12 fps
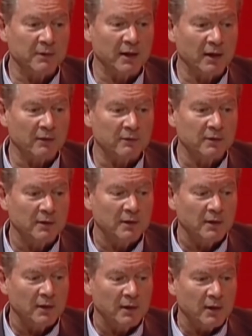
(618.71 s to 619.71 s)
down,
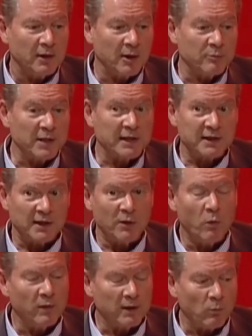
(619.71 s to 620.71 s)
uh, practically
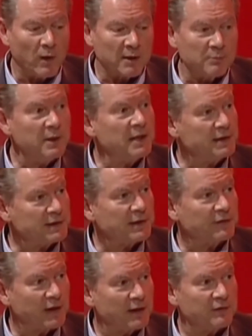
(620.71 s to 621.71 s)
all in one piece.
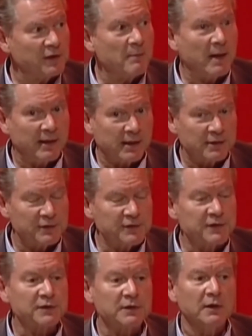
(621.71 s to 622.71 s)
And the, the
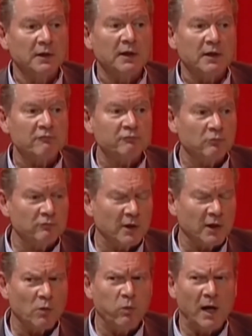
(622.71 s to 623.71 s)
Americans
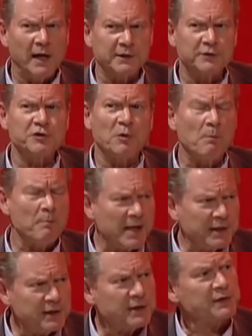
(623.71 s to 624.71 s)
acquired a
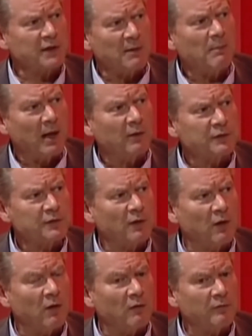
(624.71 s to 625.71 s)
tremendous amount
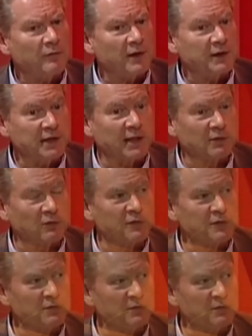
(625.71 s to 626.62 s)
of uh, technological